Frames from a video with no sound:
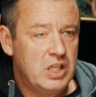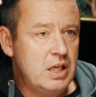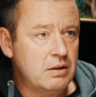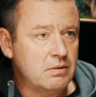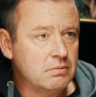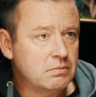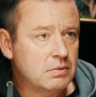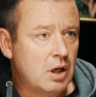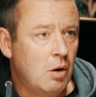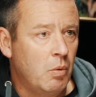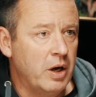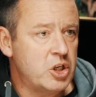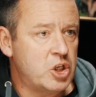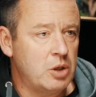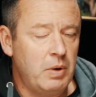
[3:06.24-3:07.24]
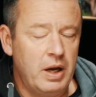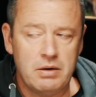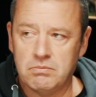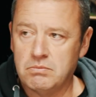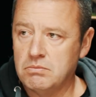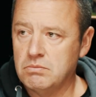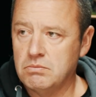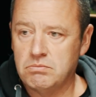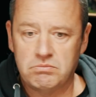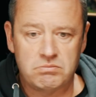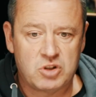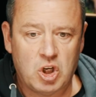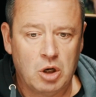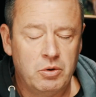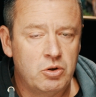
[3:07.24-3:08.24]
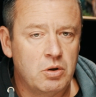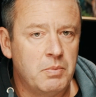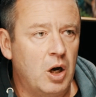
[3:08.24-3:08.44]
it. Away she went. 200